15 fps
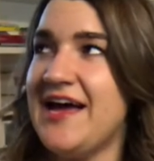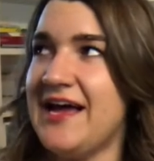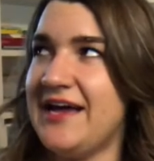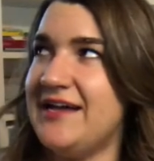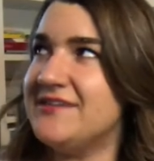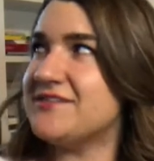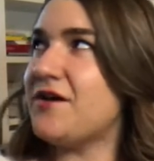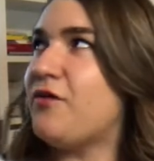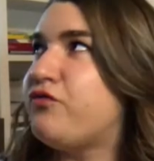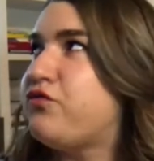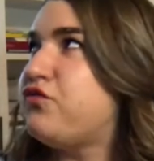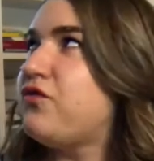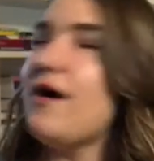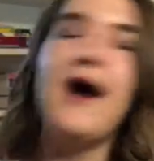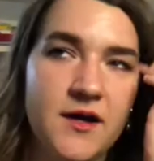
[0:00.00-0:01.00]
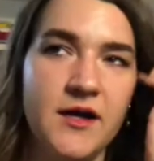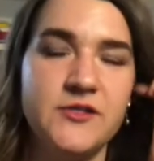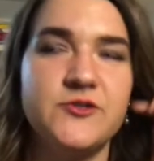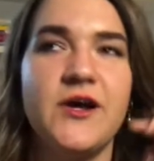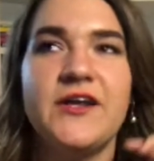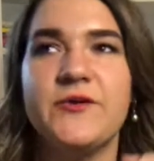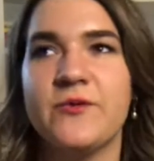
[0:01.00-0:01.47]
And ugh, I
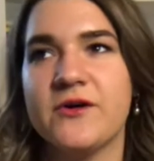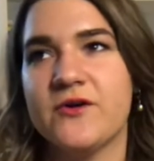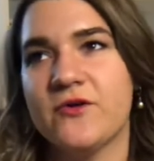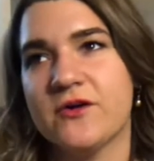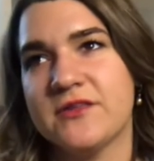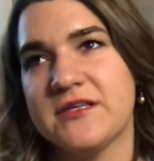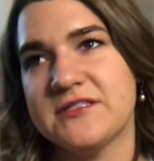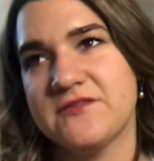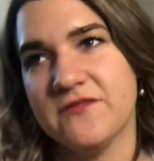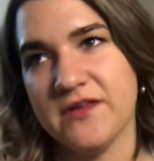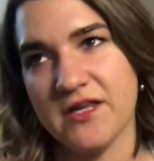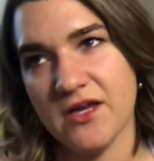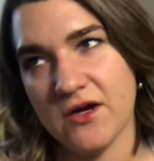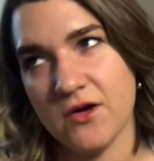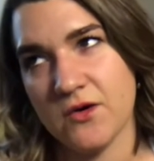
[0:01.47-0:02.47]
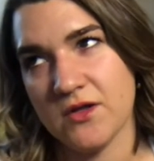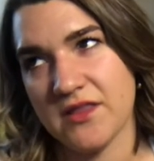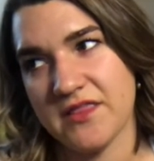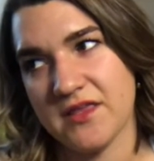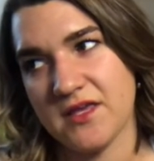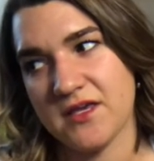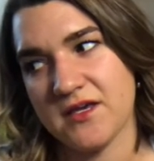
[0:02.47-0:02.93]
tried to record this video, I
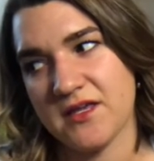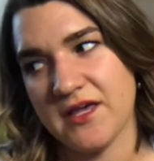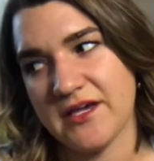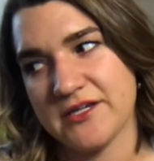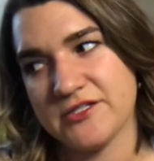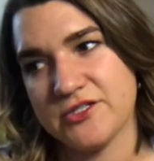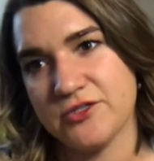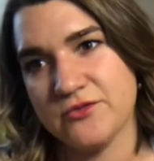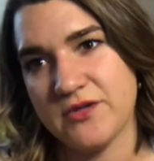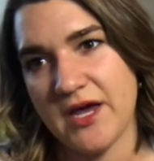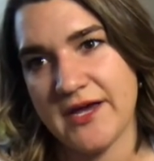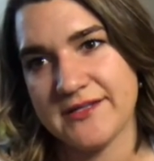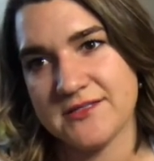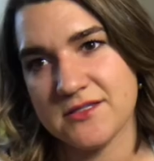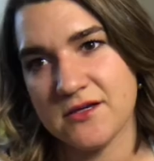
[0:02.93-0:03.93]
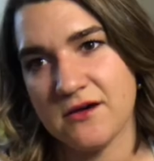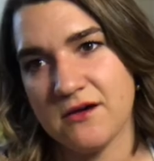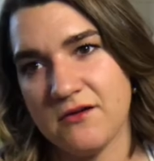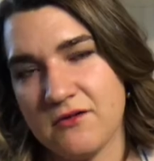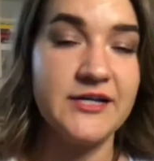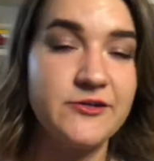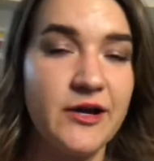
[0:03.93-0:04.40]
think like two nights
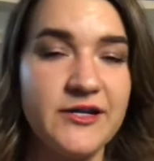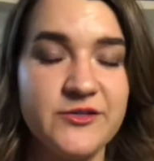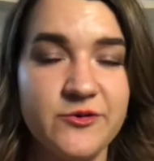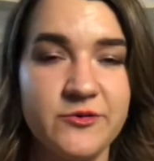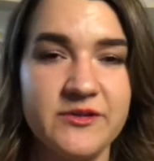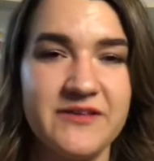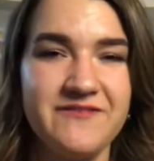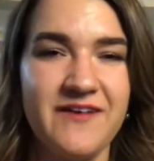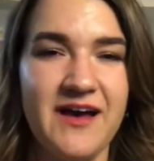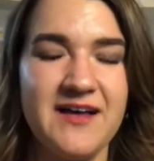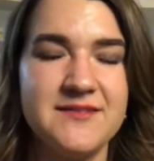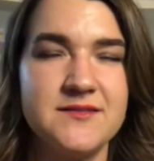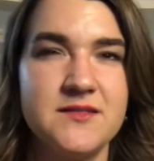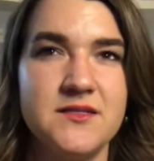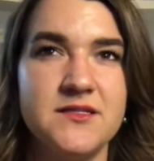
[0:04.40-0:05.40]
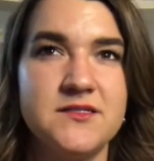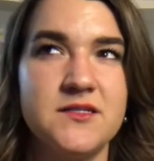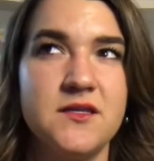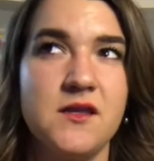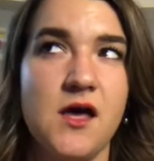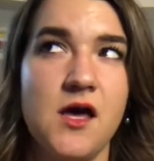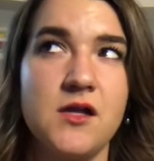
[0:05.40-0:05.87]
ago. I tried to do it really fast and it
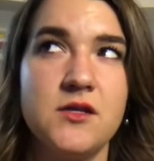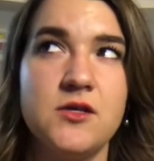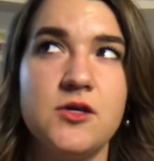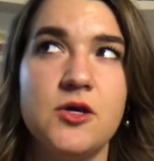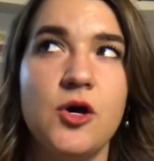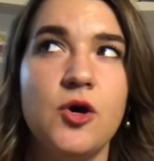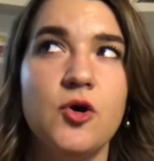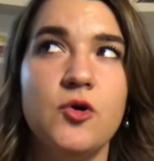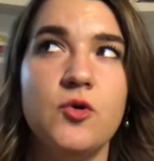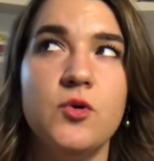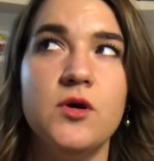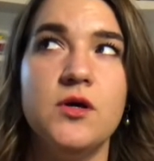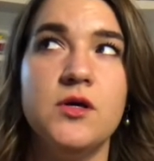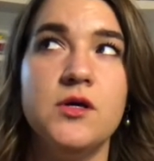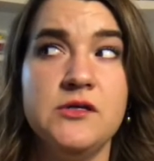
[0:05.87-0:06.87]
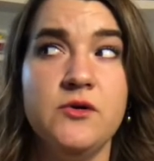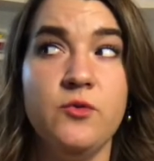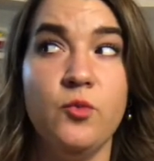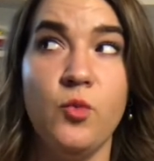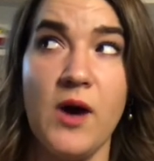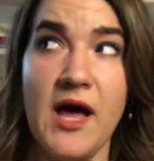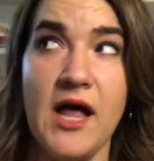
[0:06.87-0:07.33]
did not go
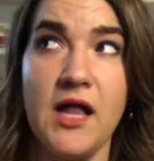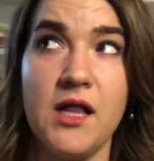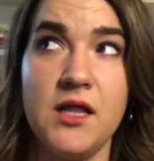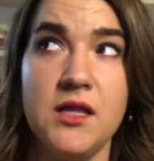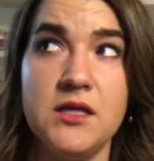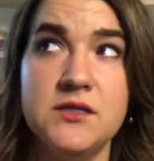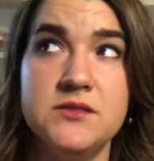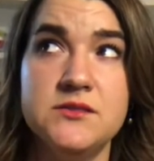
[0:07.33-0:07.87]
well.